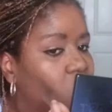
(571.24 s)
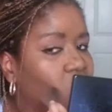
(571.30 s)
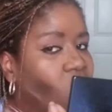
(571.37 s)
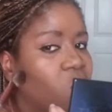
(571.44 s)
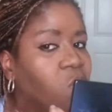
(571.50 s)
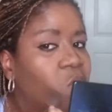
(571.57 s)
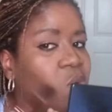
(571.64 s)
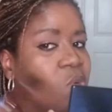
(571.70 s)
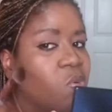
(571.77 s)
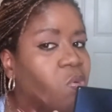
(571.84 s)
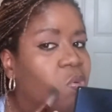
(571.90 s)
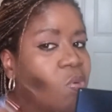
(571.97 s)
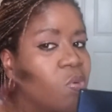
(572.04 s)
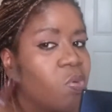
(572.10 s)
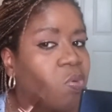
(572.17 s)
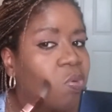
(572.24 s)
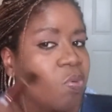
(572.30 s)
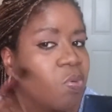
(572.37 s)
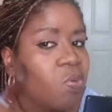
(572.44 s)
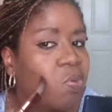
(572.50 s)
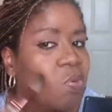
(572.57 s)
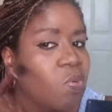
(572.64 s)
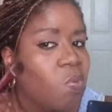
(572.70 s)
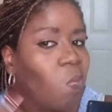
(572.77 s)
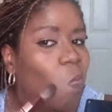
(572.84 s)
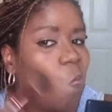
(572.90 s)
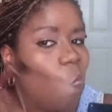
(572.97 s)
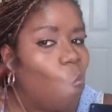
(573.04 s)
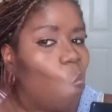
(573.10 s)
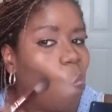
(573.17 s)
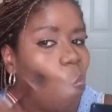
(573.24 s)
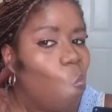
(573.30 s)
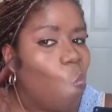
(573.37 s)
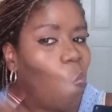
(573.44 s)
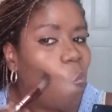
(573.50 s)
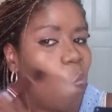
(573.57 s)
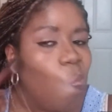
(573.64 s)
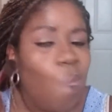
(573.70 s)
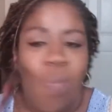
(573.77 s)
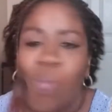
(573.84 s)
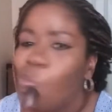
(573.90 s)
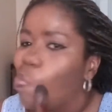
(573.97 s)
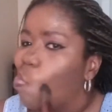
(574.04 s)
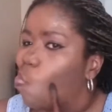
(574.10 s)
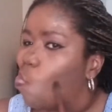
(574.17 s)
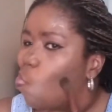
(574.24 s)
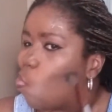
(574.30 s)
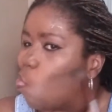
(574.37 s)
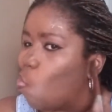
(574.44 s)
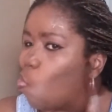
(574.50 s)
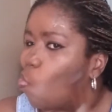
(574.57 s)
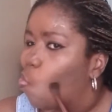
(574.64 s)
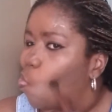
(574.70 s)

(silence)